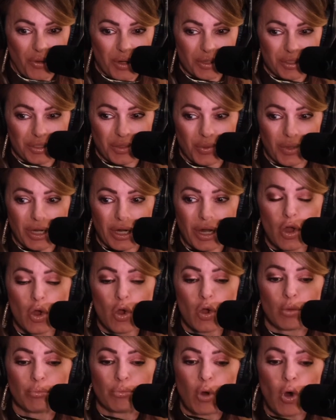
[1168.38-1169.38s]
So we're
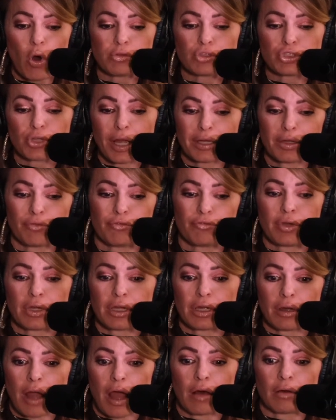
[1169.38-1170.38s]
both trying to
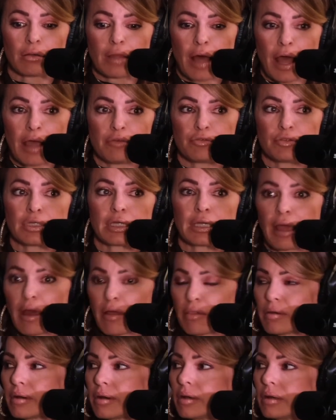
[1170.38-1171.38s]
figure out life
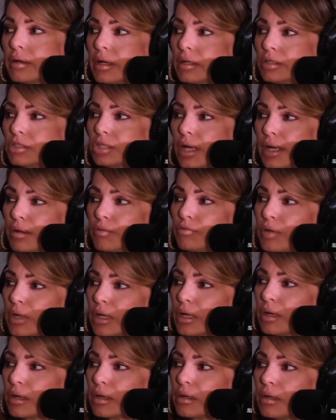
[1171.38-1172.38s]
together and try to
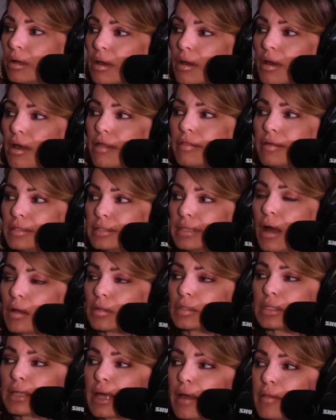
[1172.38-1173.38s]
figure this out
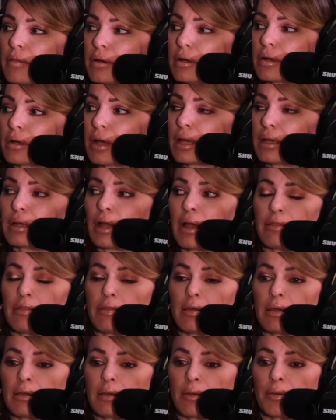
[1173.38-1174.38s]
together. And I
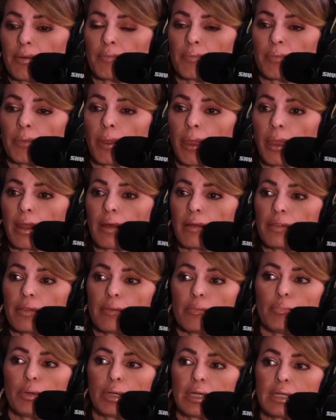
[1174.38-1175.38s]
think the
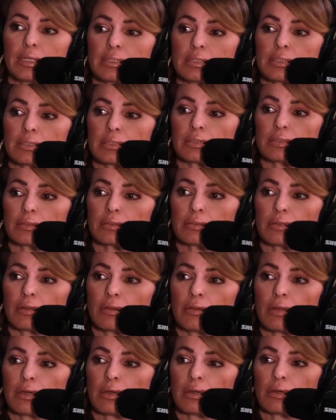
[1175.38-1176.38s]
biggest
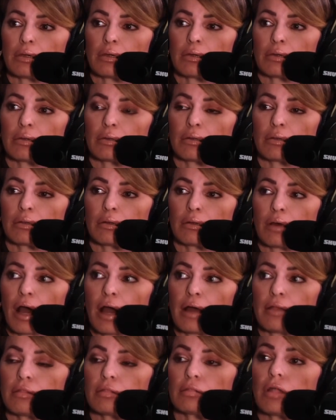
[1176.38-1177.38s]
thing
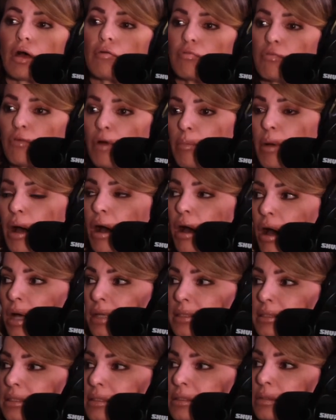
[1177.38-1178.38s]
I love about
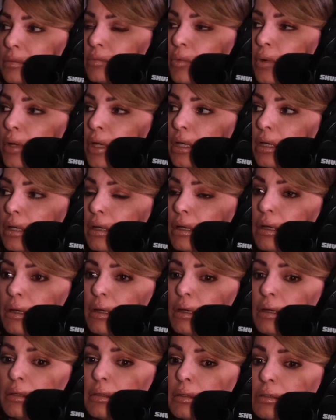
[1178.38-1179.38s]
us is we
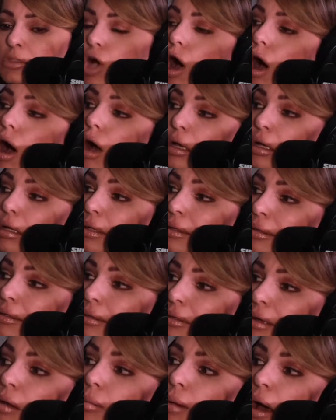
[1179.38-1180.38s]
talk
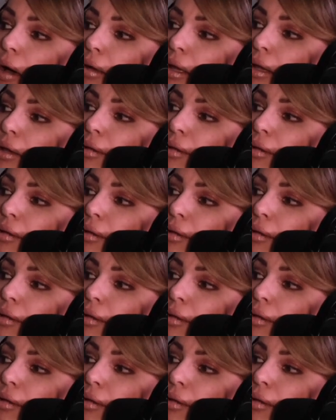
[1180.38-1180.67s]
about it.